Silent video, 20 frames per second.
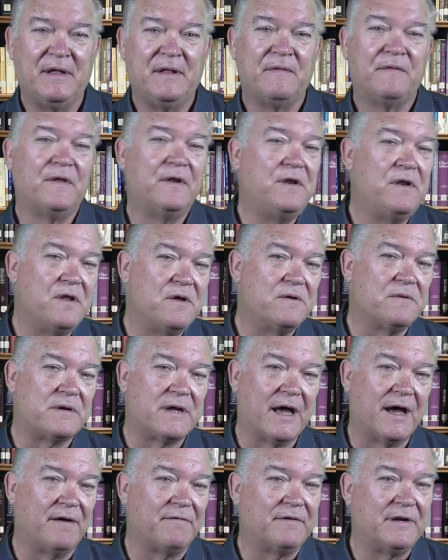The new
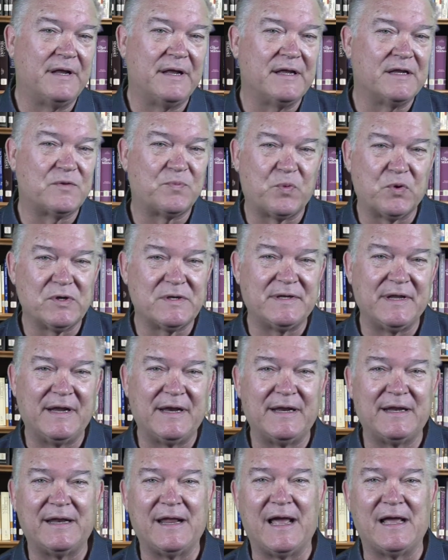covenant is
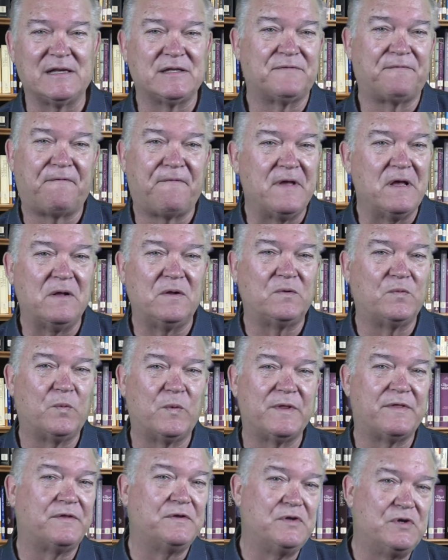presented as filled
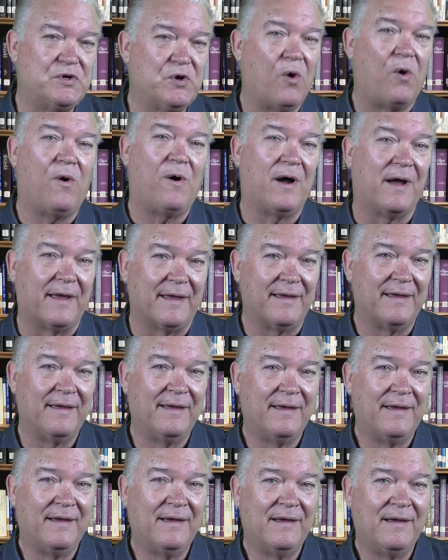with joy,
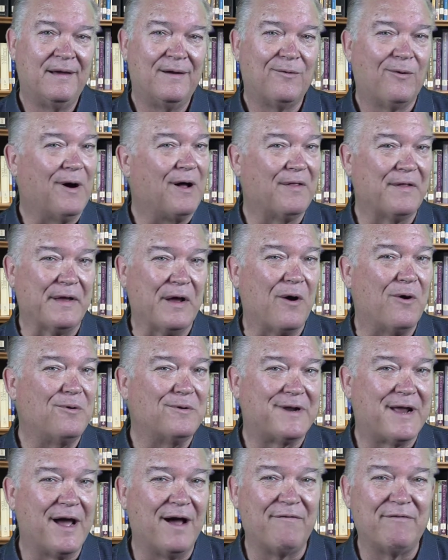while the
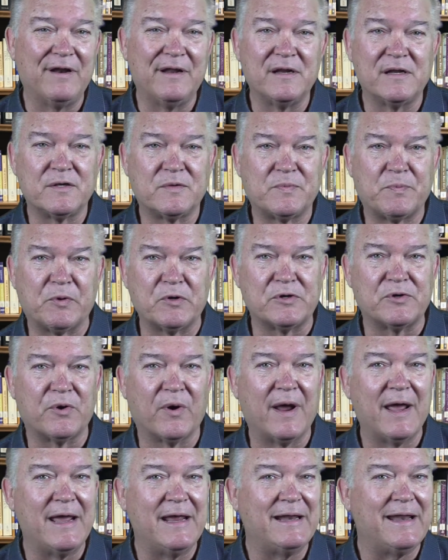old covenant is
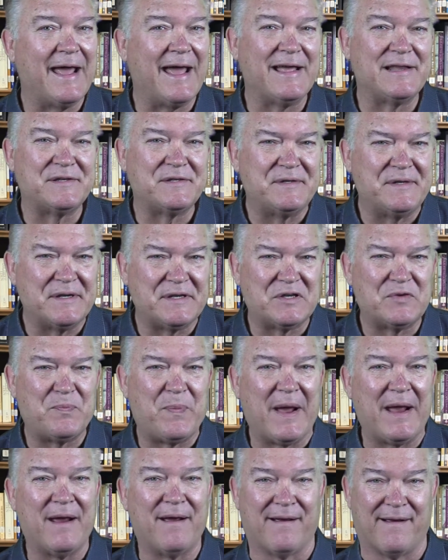portrayed as
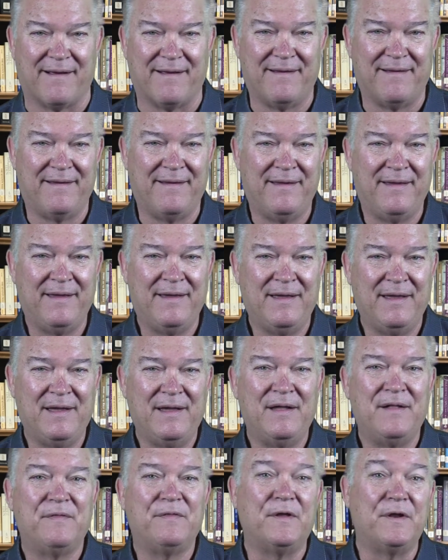despair.
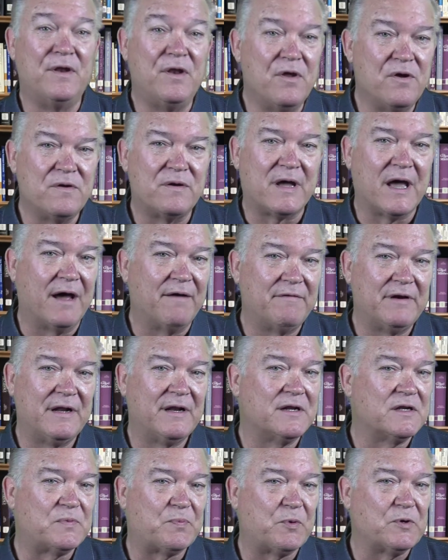The new covenant
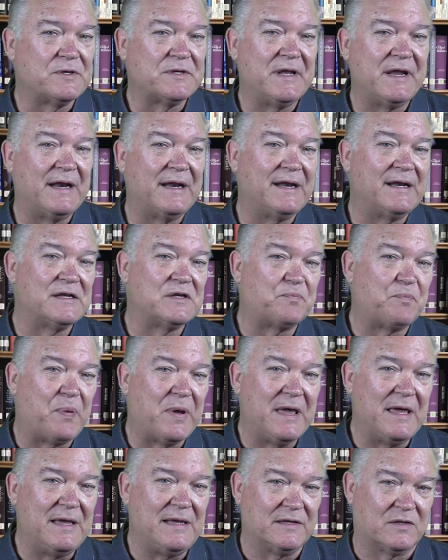is presented as
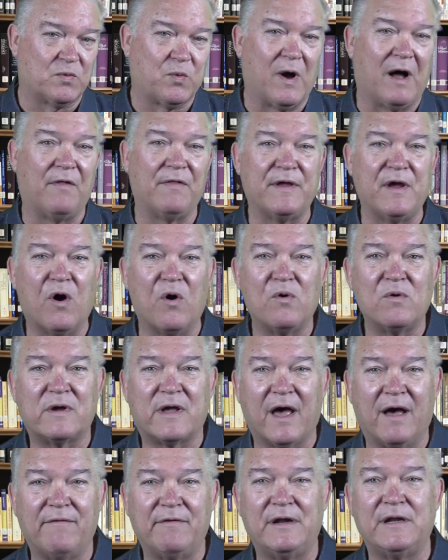peace, while the old
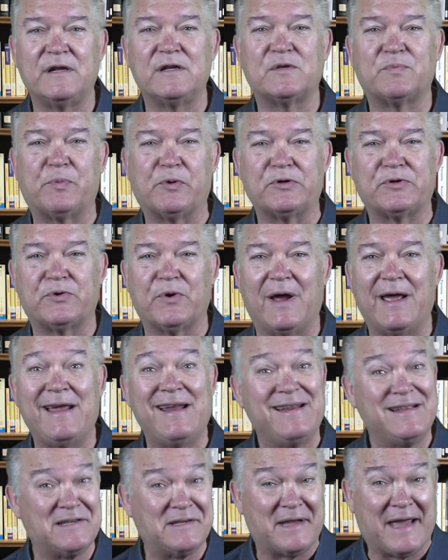covenant is portrayed
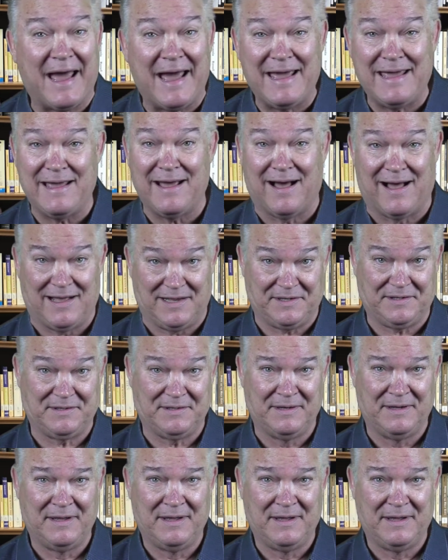as chaos.